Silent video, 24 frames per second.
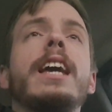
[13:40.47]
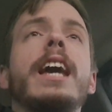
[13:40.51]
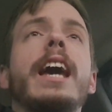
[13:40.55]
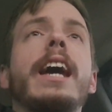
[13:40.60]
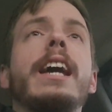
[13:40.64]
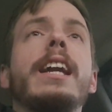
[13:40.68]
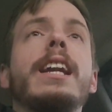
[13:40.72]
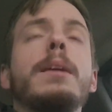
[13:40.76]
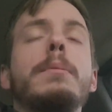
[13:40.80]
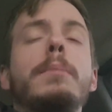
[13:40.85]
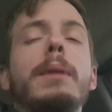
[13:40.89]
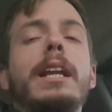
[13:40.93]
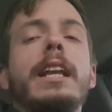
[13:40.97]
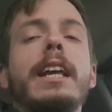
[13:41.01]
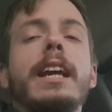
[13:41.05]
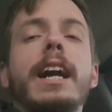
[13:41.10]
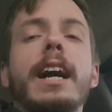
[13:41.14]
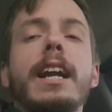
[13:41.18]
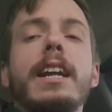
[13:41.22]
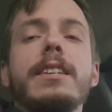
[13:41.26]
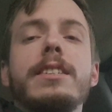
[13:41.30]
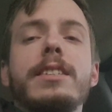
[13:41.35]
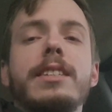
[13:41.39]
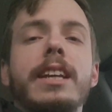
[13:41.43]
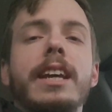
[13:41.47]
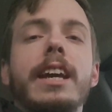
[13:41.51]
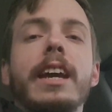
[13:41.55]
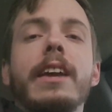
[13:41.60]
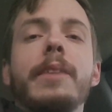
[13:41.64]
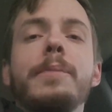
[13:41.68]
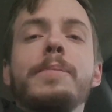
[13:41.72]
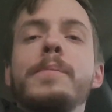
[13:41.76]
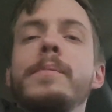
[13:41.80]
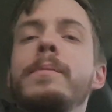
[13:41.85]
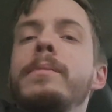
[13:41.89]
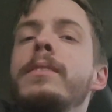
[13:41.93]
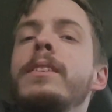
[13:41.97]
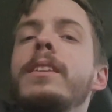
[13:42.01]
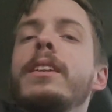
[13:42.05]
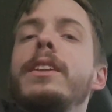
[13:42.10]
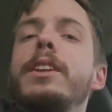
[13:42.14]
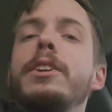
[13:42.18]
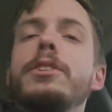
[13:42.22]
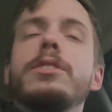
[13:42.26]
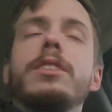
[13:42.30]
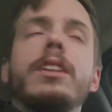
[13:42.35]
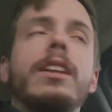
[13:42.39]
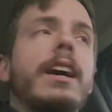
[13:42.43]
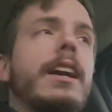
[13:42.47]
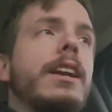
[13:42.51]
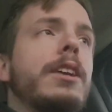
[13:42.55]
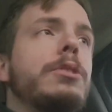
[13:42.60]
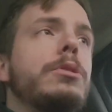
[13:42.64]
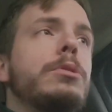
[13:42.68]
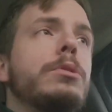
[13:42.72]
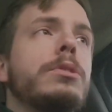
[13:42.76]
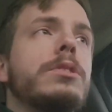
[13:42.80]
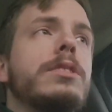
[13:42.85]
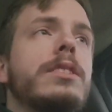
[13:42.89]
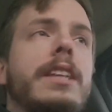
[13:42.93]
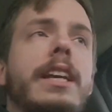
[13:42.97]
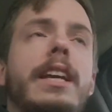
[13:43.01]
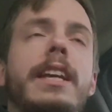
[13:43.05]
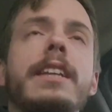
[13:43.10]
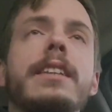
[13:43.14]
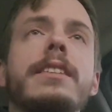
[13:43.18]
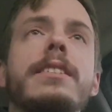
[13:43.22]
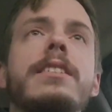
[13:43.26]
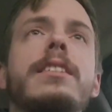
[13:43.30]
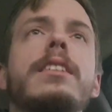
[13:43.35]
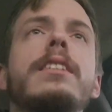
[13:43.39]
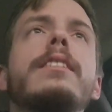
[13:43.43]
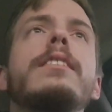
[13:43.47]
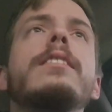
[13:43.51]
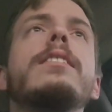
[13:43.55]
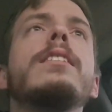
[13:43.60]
And I mean, you gotta see it. There's a lot of cool scenes.